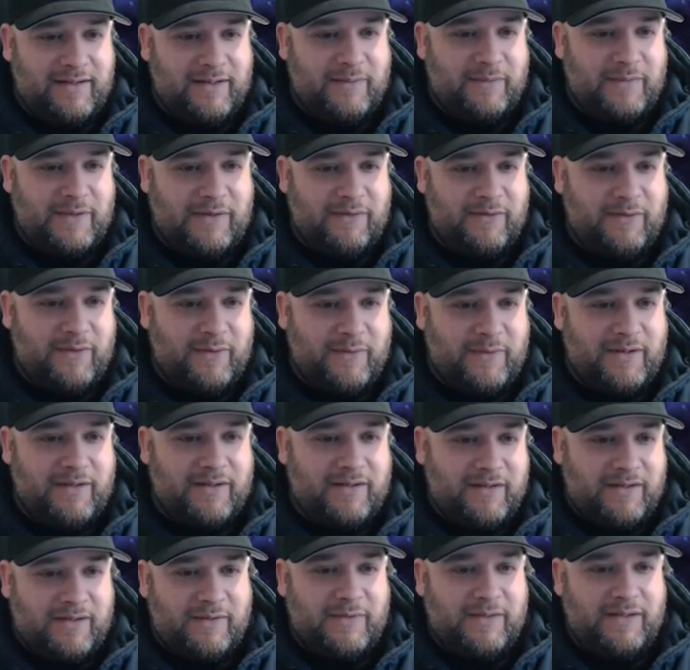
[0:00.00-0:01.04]
Yep, everyone in
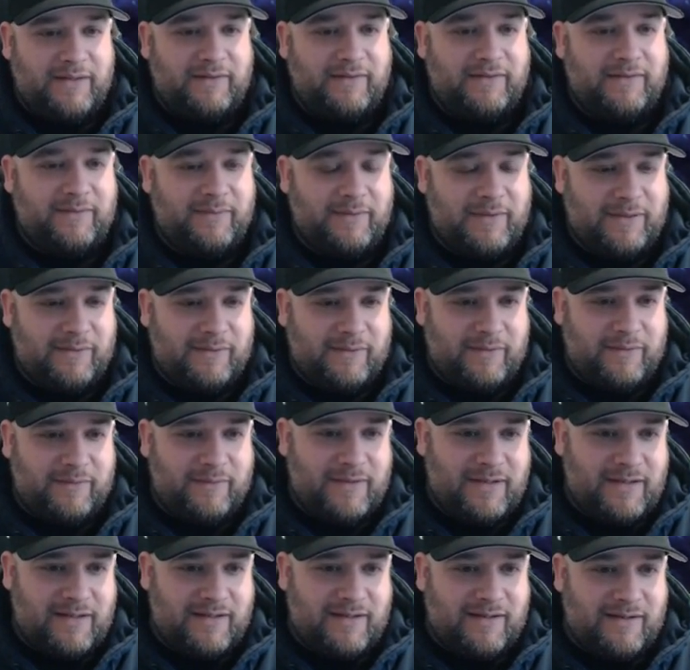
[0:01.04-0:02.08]
America that makes blah, blah, blah,
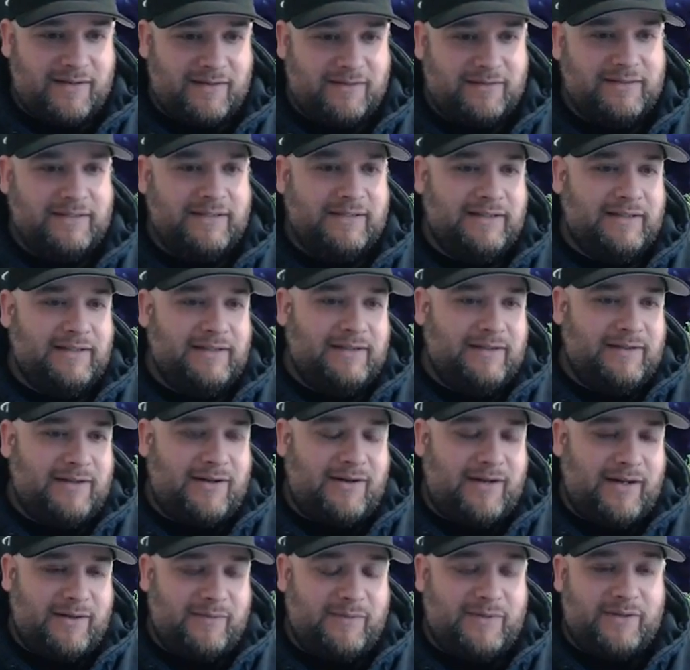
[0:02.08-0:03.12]
blah.
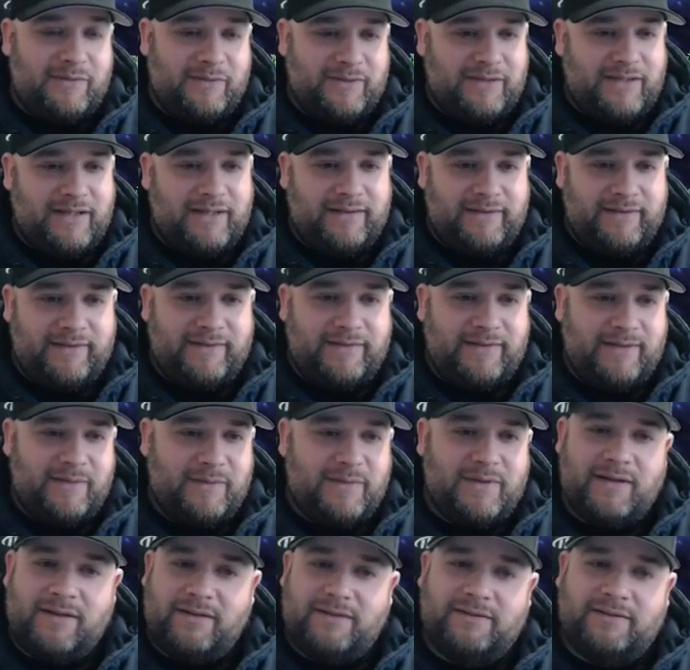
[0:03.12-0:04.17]
All right, I'm done with taxes. I'm done.